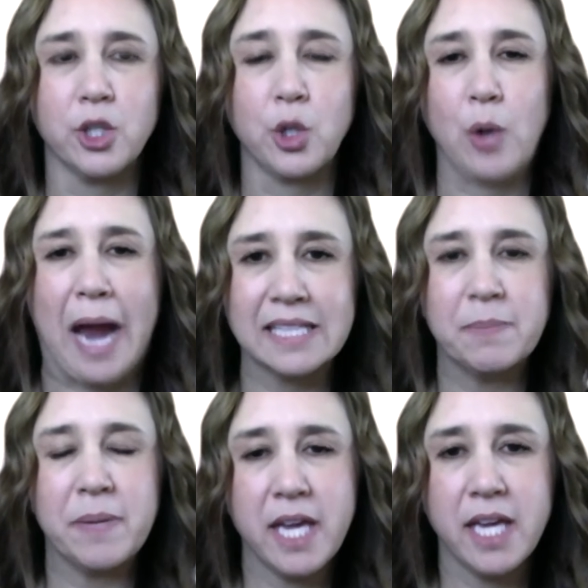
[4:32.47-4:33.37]

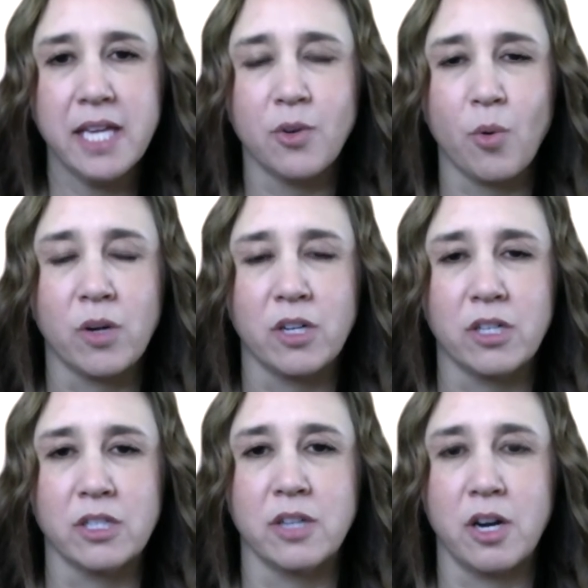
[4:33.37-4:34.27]
grasping it,
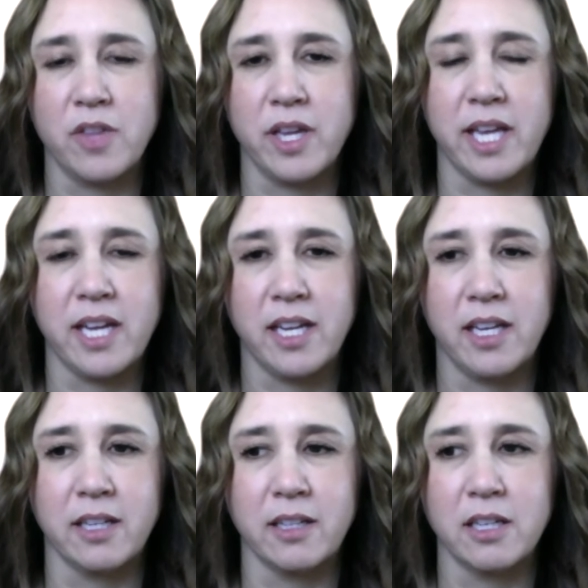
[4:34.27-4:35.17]
or are they
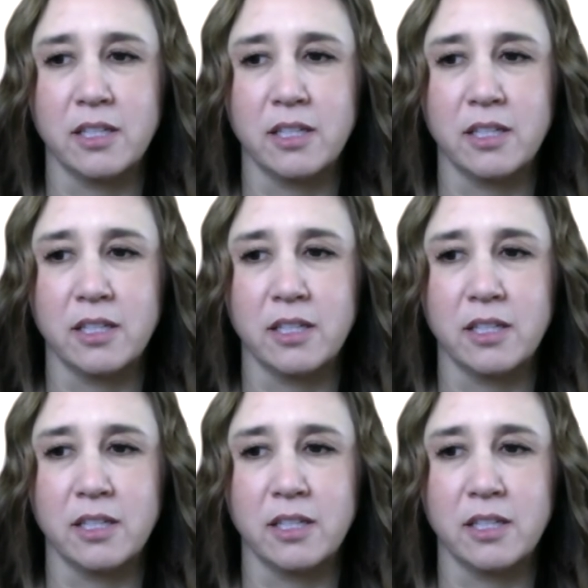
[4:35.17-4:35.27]
getting,